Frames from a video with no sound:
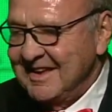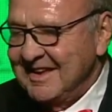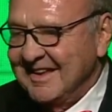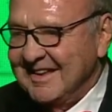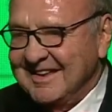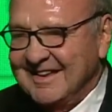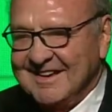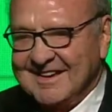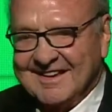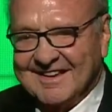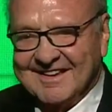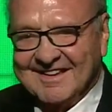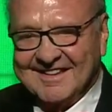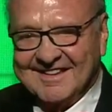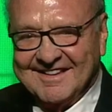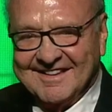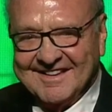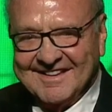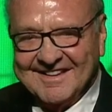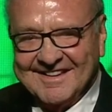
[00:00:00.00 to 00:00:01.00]

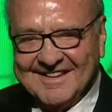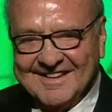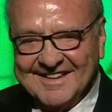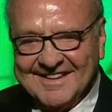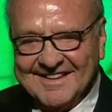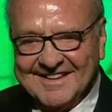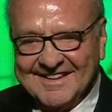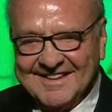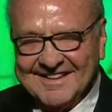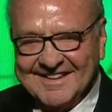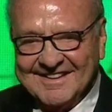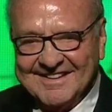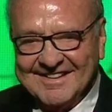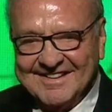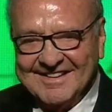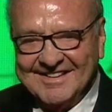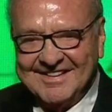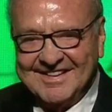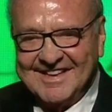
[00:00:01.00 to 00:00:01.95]
No one is speaking in this clip.